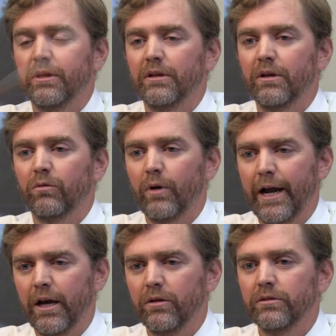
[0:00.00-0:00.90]

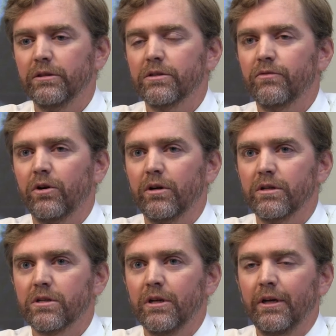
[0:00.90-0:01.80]
around as far
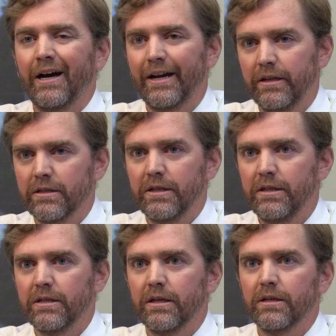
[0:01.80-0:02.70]
as eye
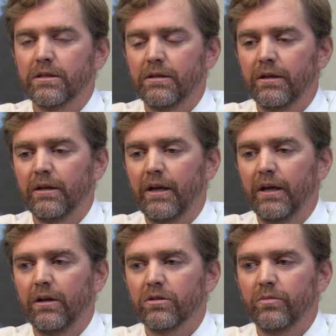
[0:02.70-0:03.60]
diseases that
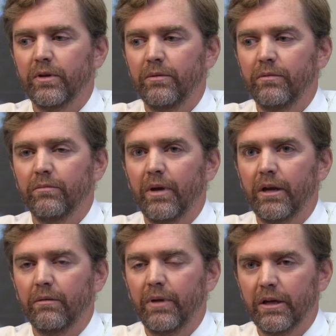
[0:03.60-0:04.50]
can also be
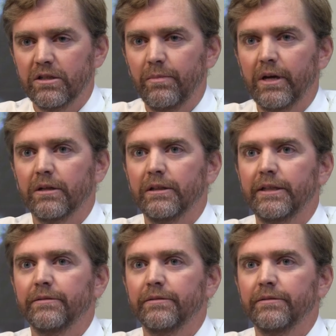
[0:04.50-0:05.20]
managed medically.